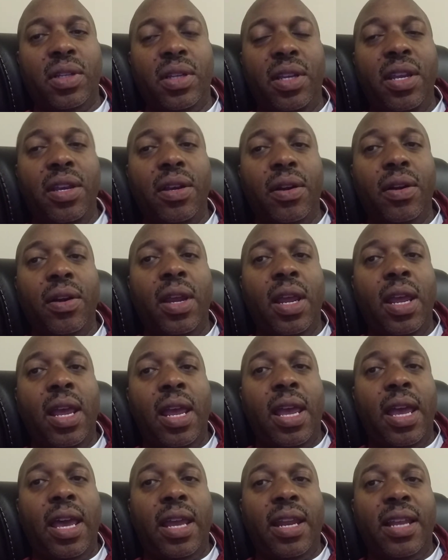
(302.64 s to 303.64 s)
here,
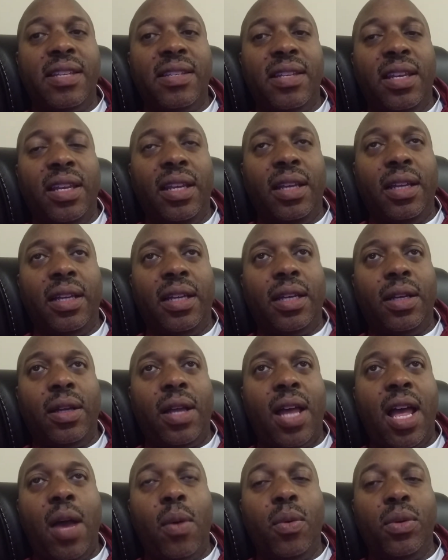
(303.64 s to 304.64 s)
and I say,
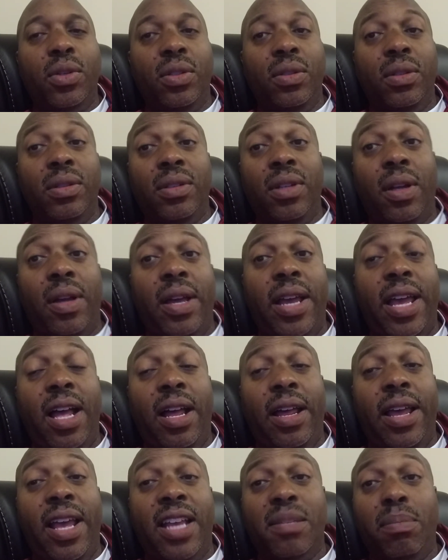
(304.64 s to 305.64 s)
how would
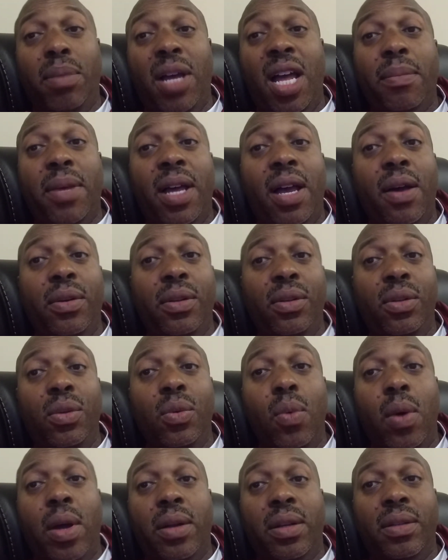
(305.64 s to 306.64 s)
I'll ask Bob, how do you
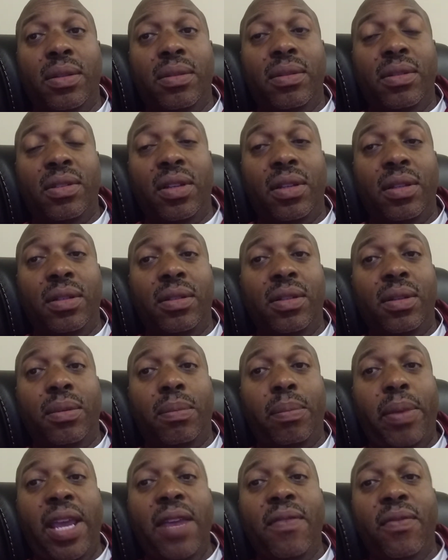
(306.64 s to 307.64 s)
want to
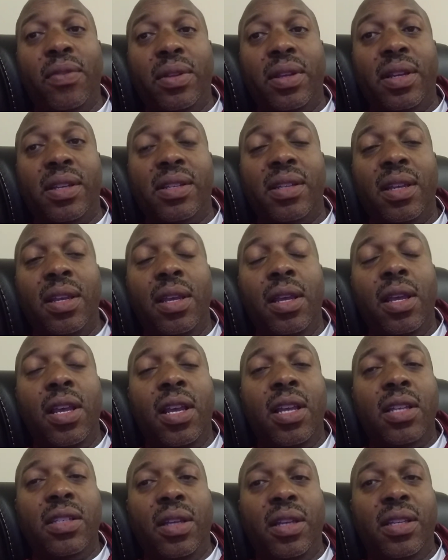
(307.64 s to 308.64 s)
pay for this?
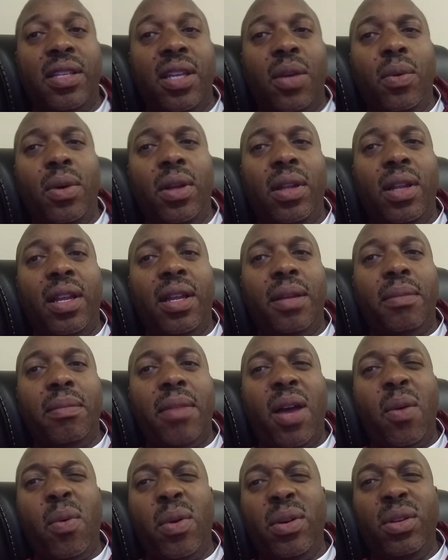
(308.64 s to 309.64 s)
So he said, well,
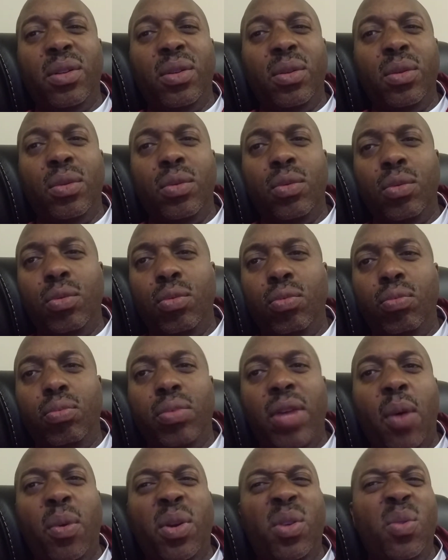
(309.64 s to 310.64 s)
I want
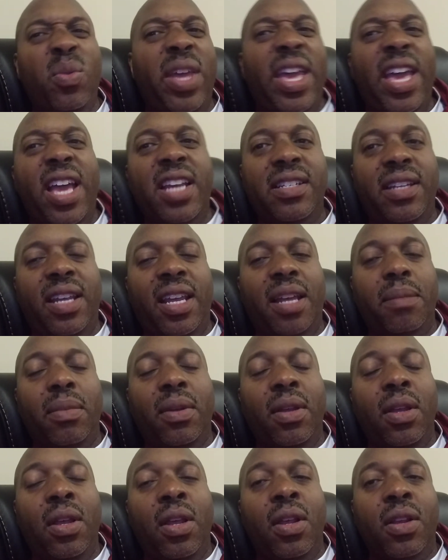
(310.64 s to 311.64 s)
to do Cash App.
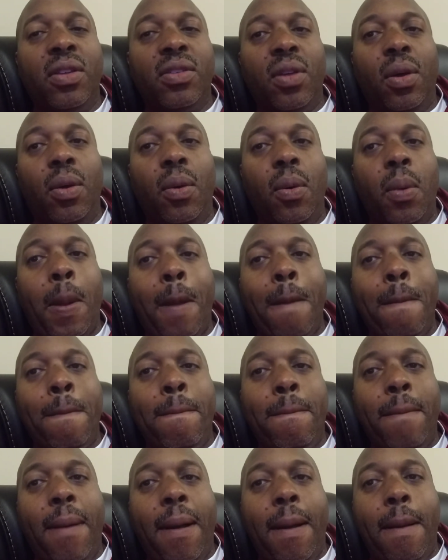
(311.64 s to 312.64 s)
So
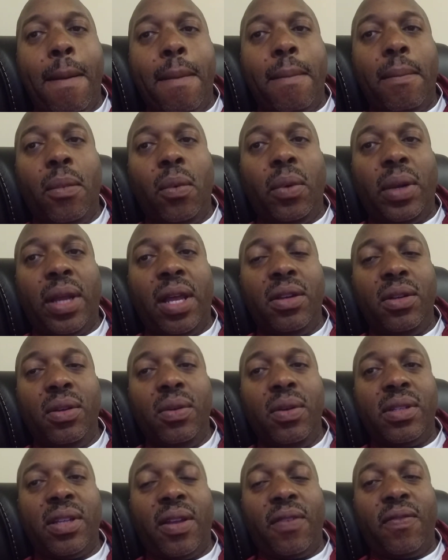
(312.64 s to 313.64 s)
what I
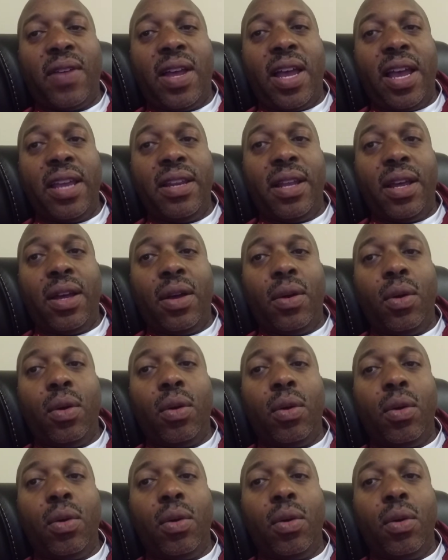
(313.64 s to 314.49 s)
do is I find out